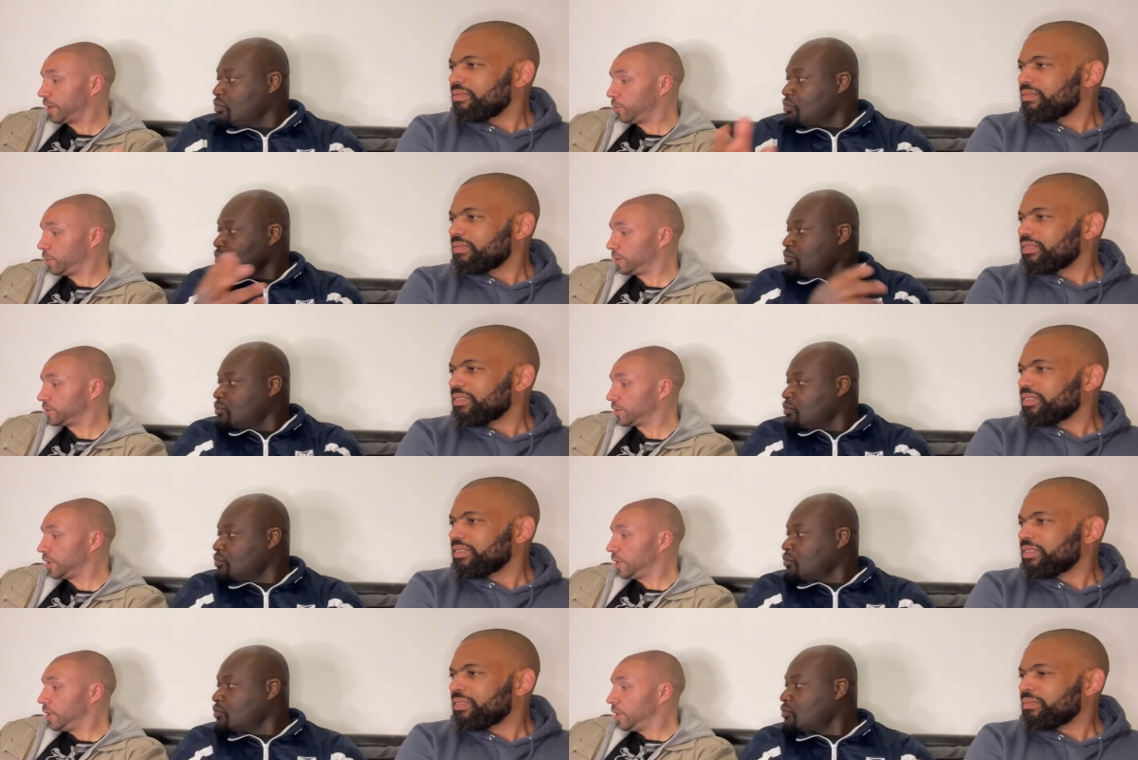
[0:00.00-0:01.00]
Speaker 1: out was,
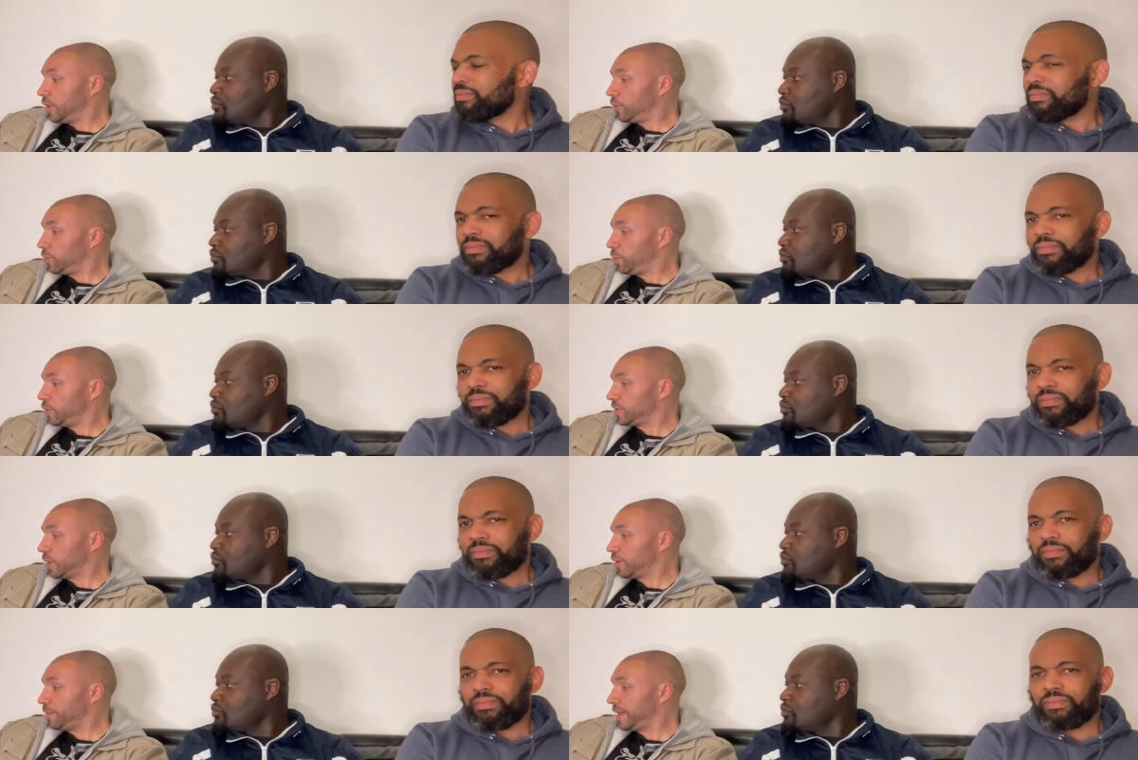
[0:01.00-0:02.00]
"Reports,
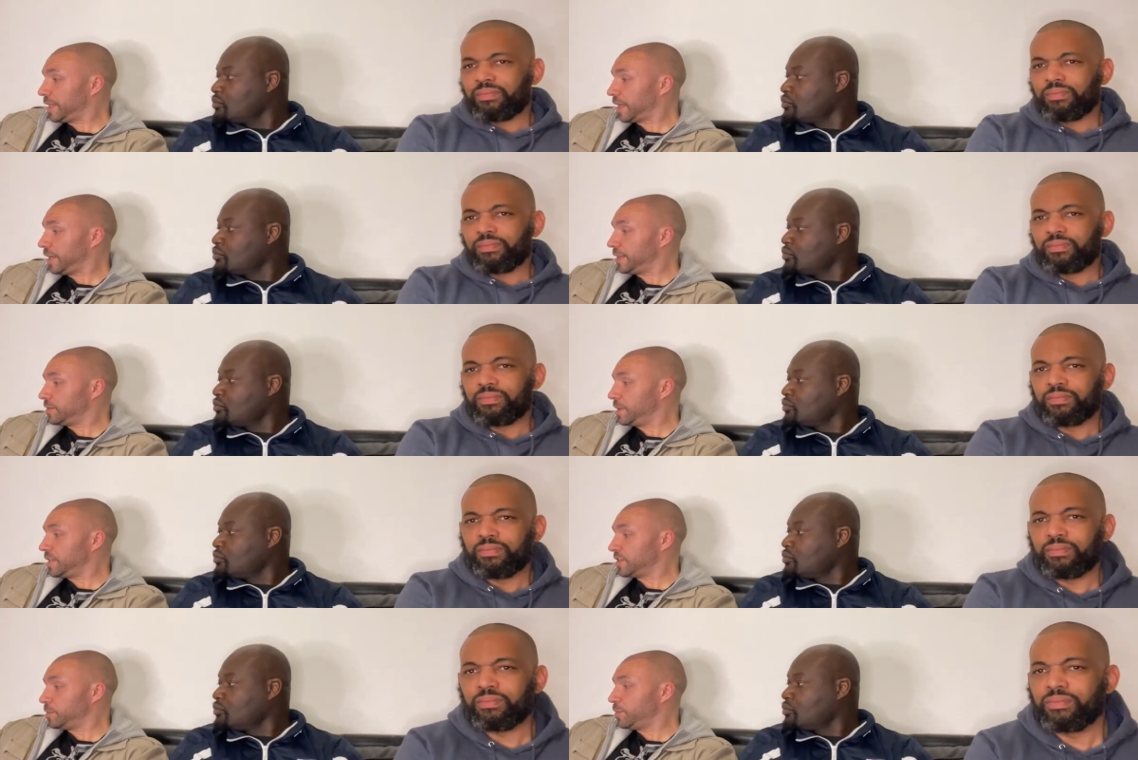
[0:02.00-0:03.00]
however, made it clear to me
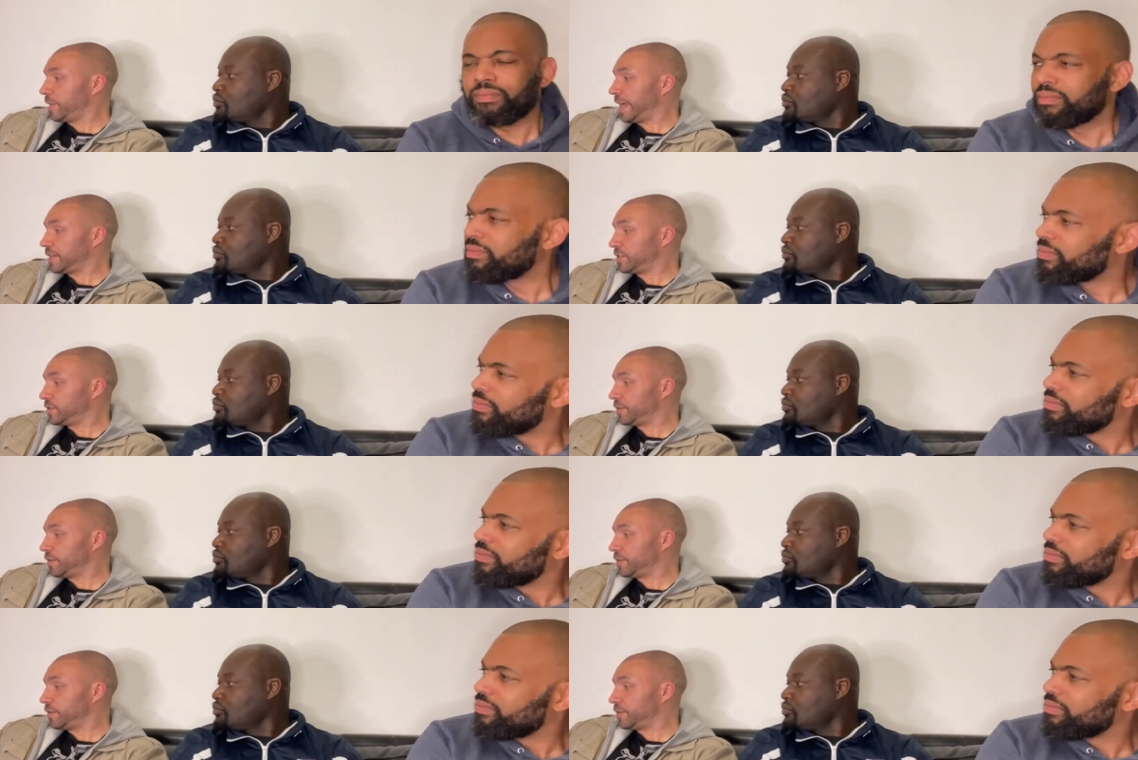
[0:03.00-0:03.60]
that some of my actions have